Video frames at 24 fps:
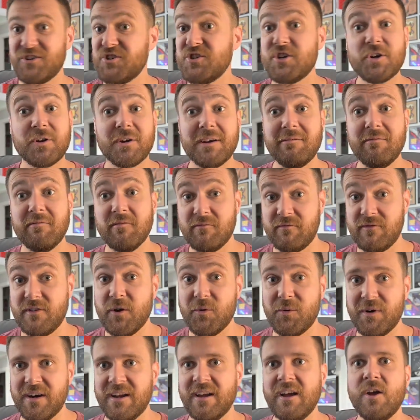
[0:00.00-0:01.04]
She couldn't even
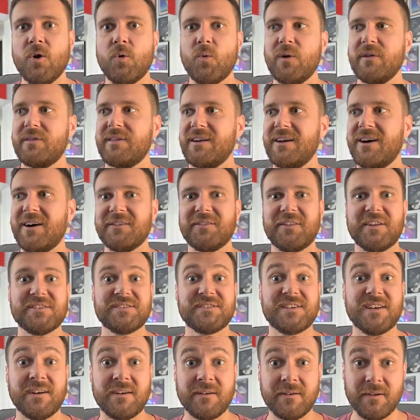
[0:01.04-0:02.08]
view it with an
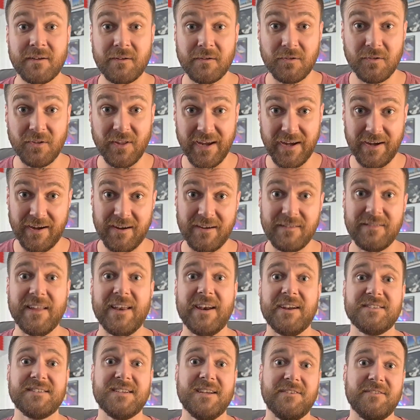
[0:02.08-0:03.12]
unlisted link that
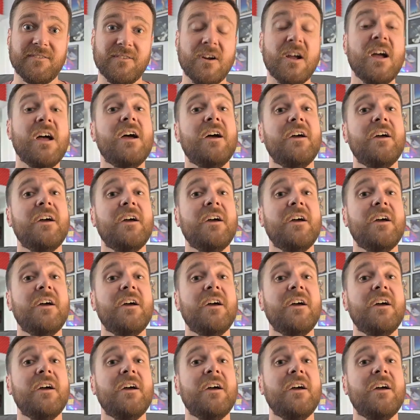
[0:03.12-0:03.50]
I sent her.